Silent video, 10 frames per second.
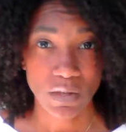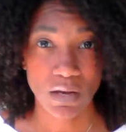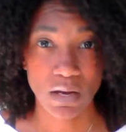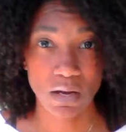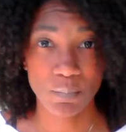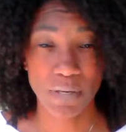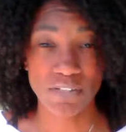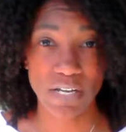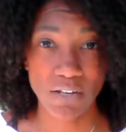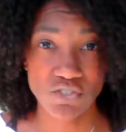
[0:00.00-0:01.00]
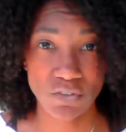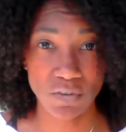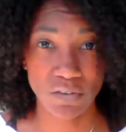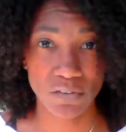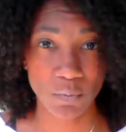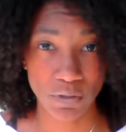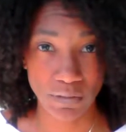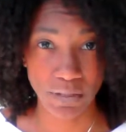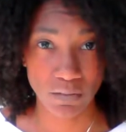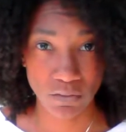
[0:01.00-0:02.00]
Attached to this somewhere,
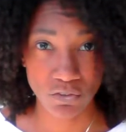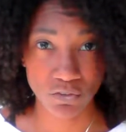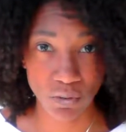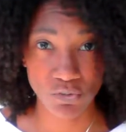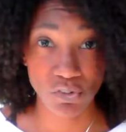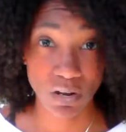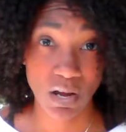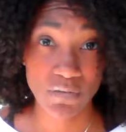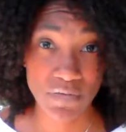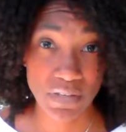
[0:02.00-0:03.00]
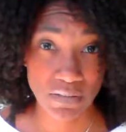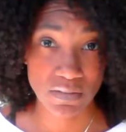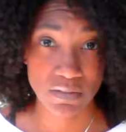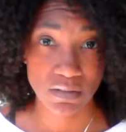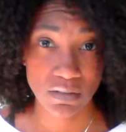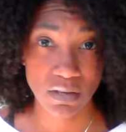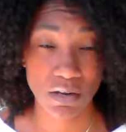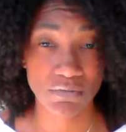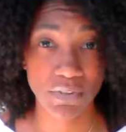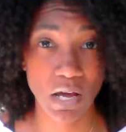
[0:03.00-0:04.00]
like in the description of this
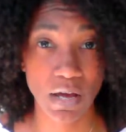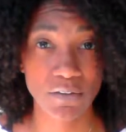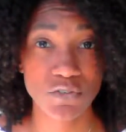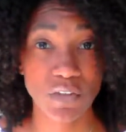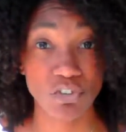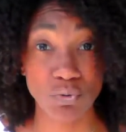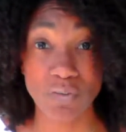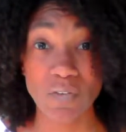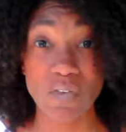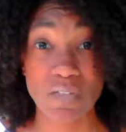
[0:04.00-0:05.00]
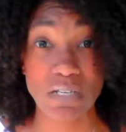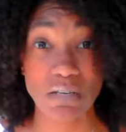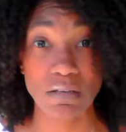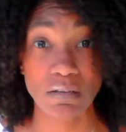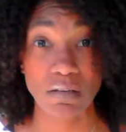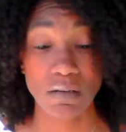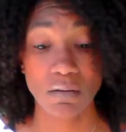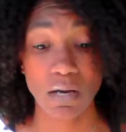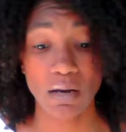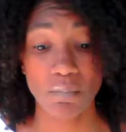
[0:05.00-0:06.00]
vlog, so that you can see
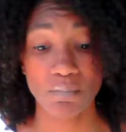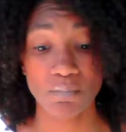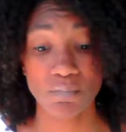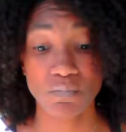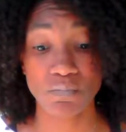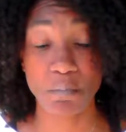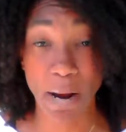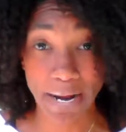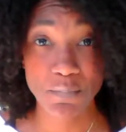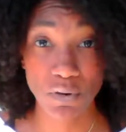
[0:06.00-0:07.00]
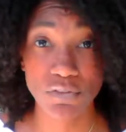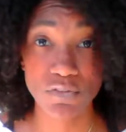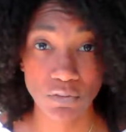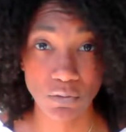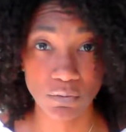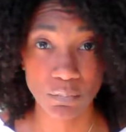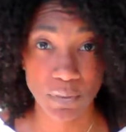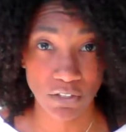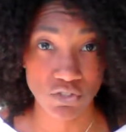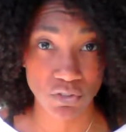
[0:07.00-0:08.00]
my personal
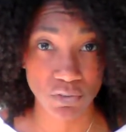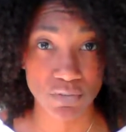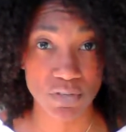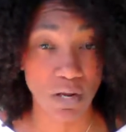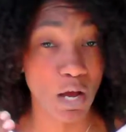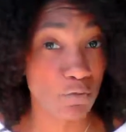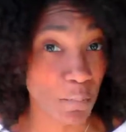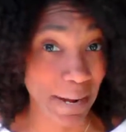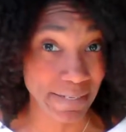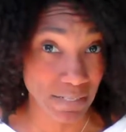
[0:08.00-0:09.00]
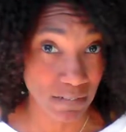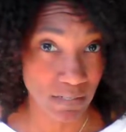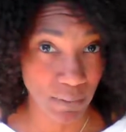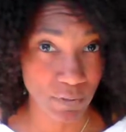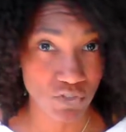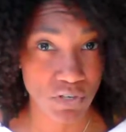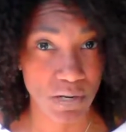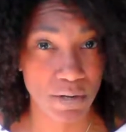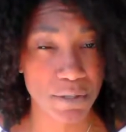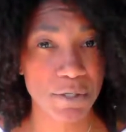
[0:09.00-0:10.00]
pictures of my heat damaged
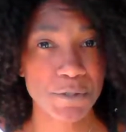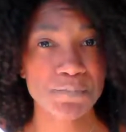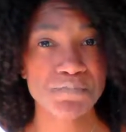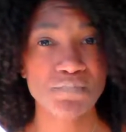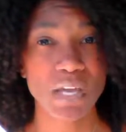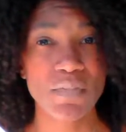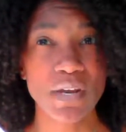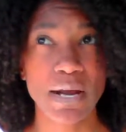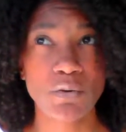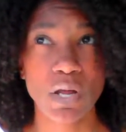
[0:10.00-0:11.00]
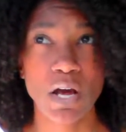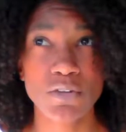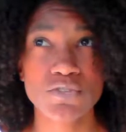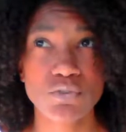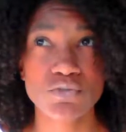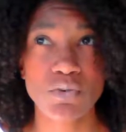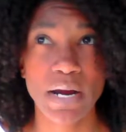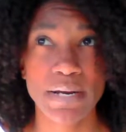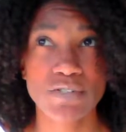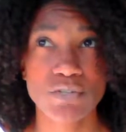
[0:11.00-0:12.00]
hair. And then I will also
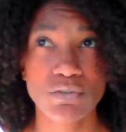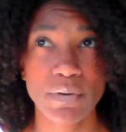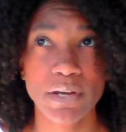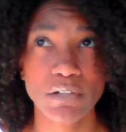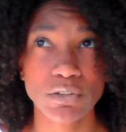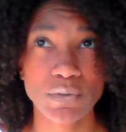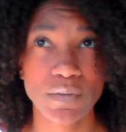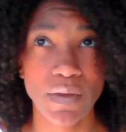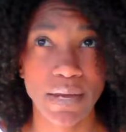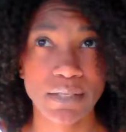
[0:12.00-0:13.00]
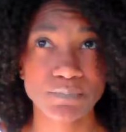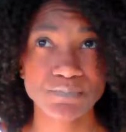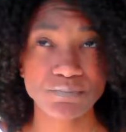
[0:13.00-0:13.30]
try to include in that